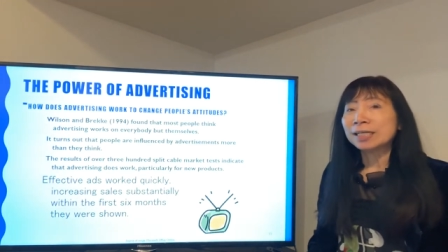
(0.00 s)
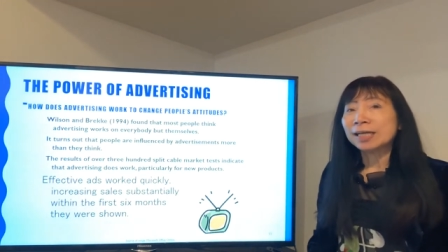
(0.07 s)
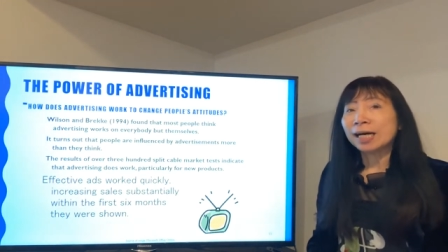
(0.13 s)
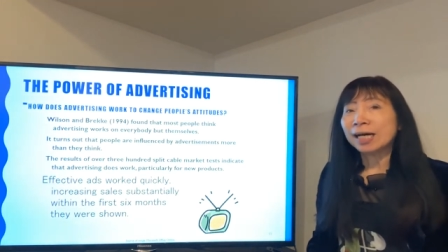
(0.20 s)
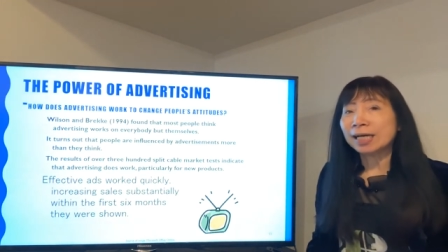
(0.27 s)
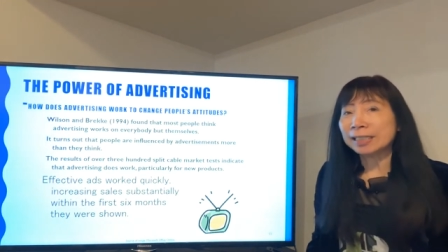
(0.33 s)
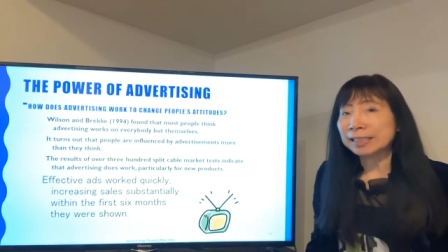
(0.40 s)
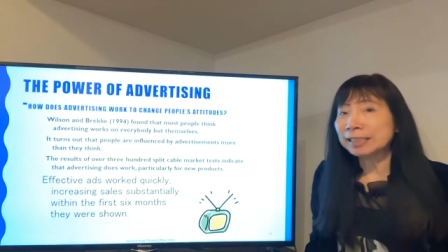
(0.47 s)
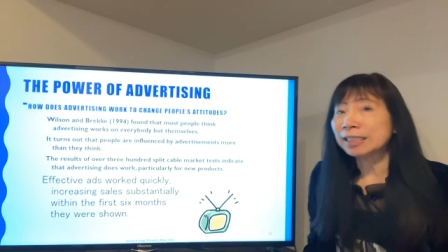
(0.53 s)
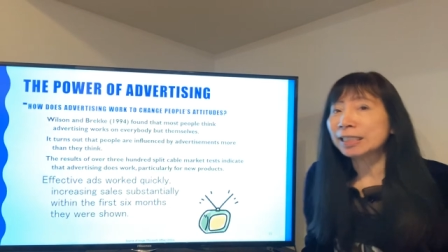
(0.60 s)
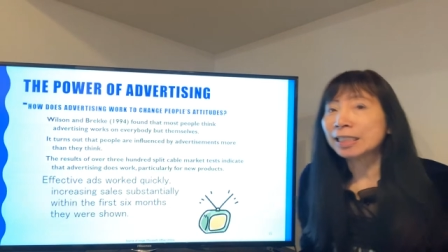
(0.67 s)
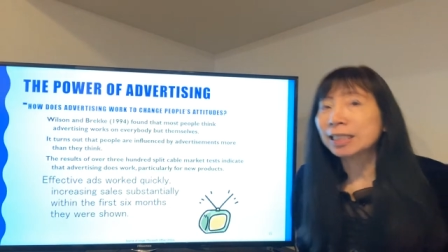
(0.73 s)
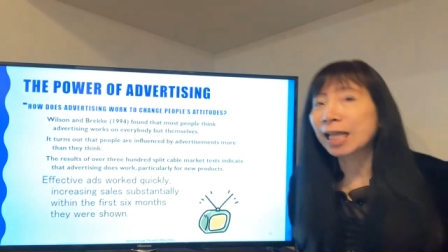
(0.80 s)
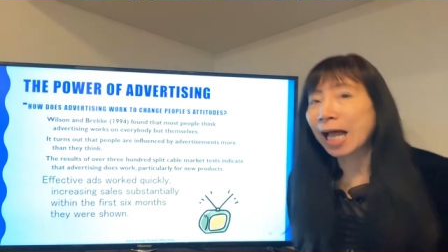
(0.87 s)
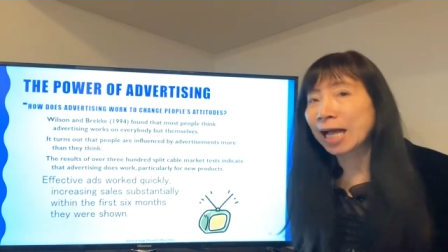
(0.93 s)
uh, in the
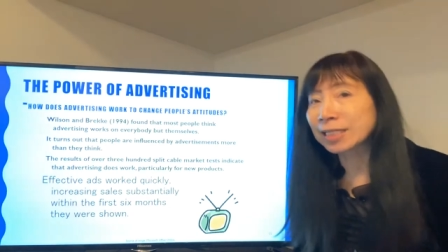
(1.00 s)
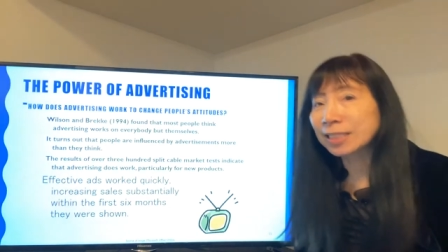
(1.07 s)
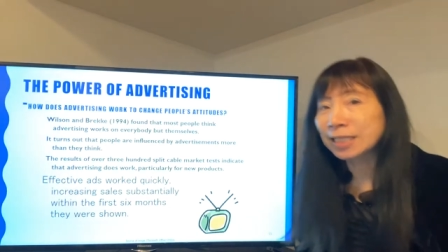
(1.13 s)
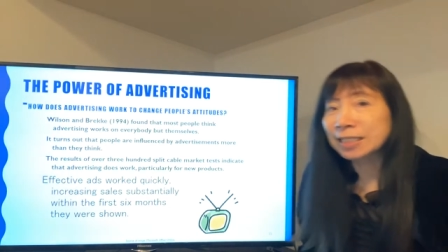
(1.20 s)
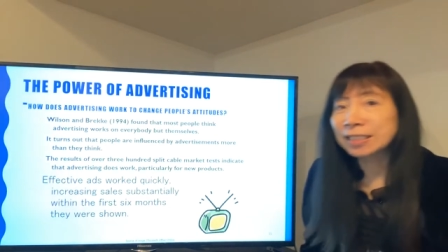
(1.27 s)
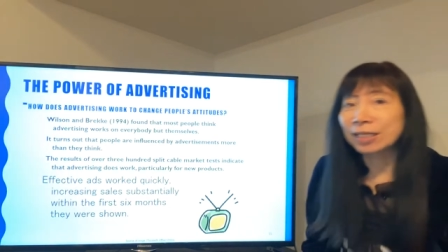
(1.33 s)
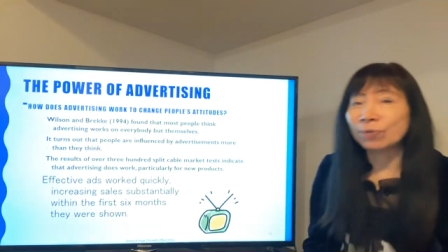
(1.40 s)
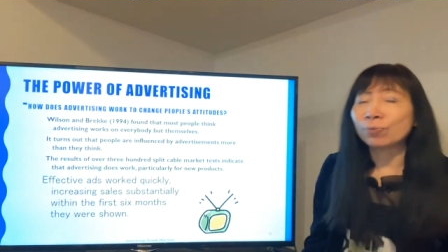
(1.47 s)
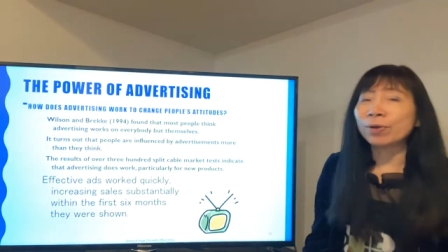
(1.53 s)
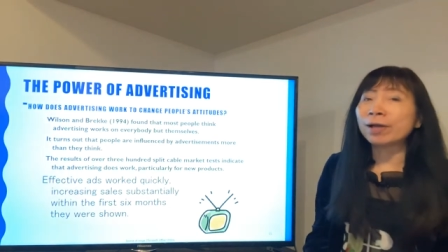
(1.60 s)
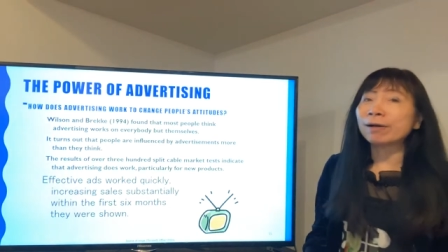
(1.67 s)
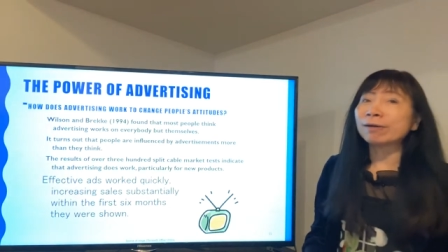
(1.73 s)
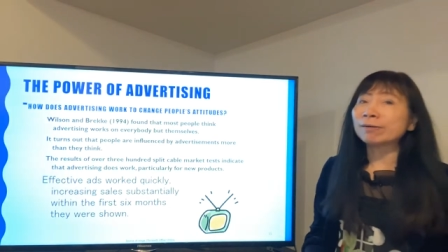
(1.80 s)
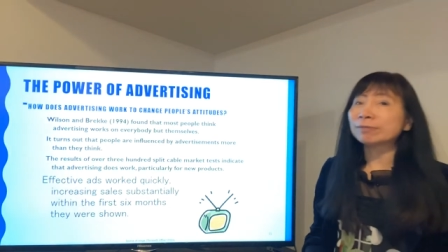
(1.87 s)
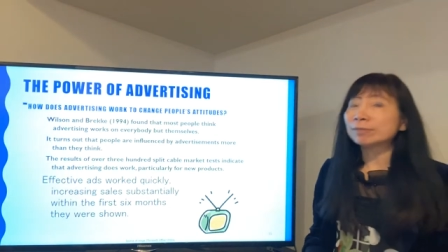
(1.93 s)
class, they say,
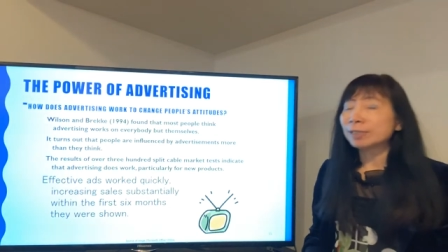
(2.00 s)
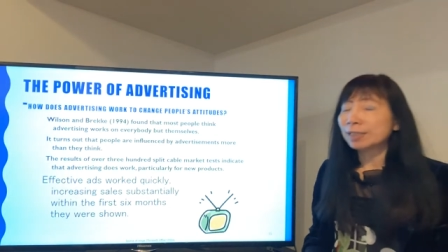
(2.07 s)
well,